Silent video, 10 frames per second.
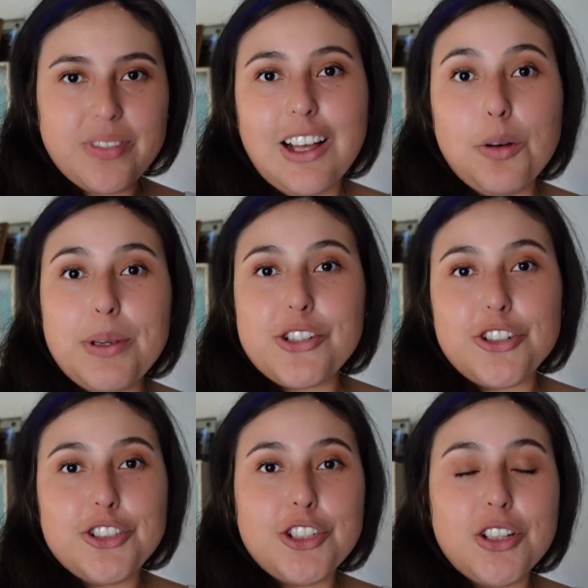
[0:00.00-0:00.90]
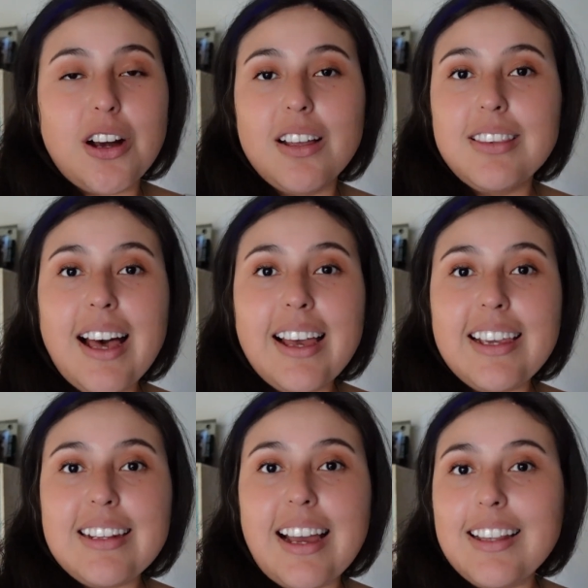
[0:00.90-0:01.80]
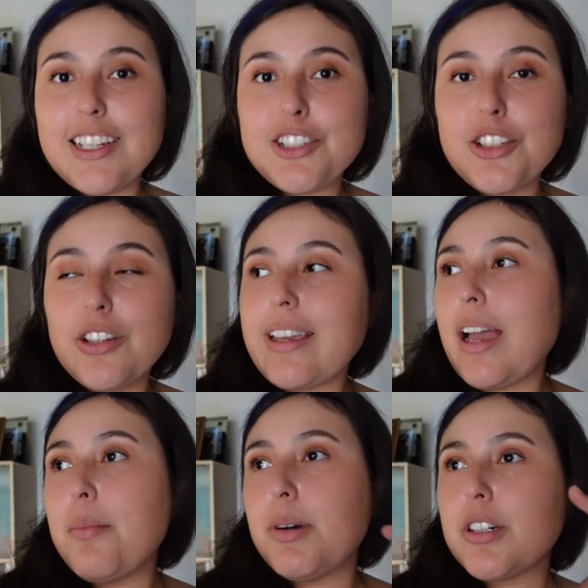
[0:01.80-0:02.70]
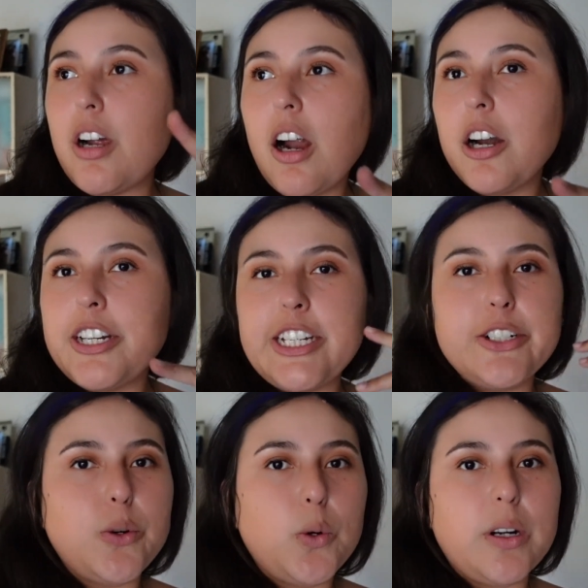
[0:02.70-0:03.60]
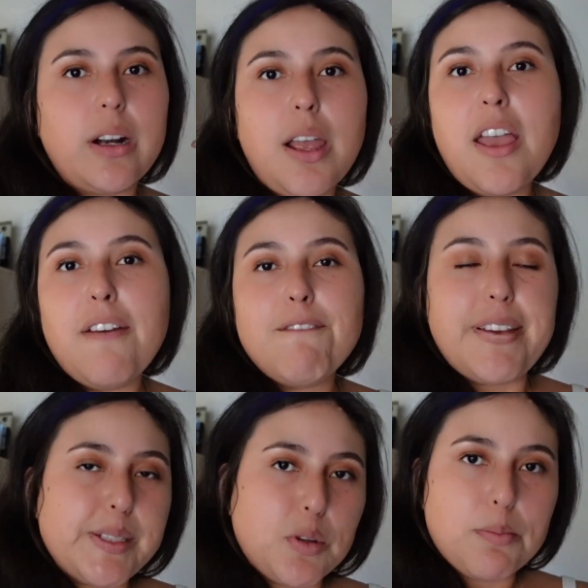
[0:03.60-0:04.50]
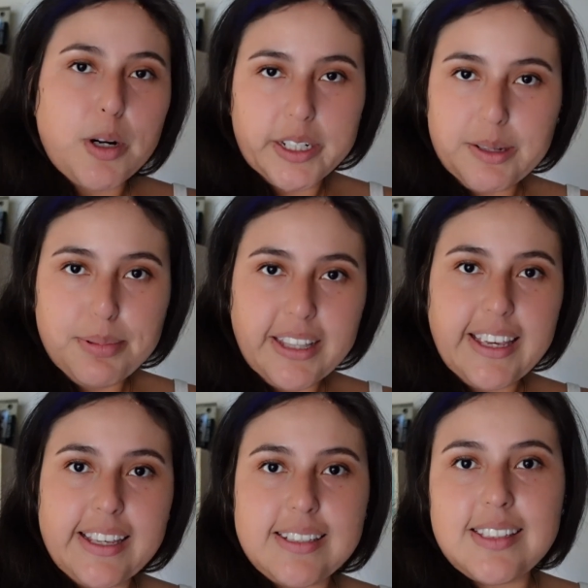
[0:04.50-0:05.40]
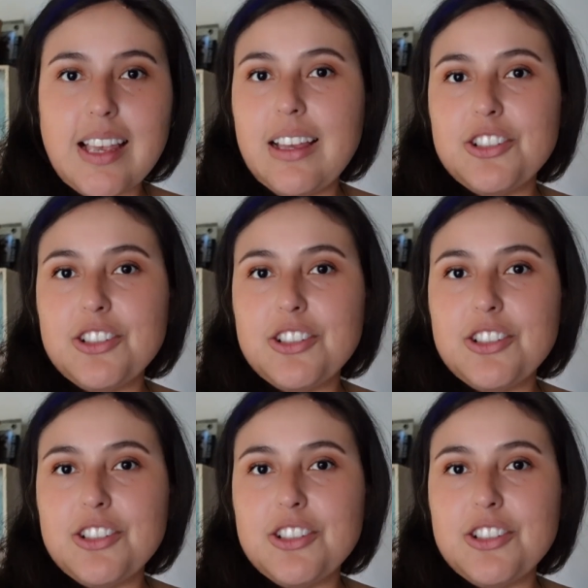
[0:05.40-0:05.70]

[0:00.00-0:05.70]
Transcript: I'll be sure to look online. I like to look at Mercari or Facebook Marketplace,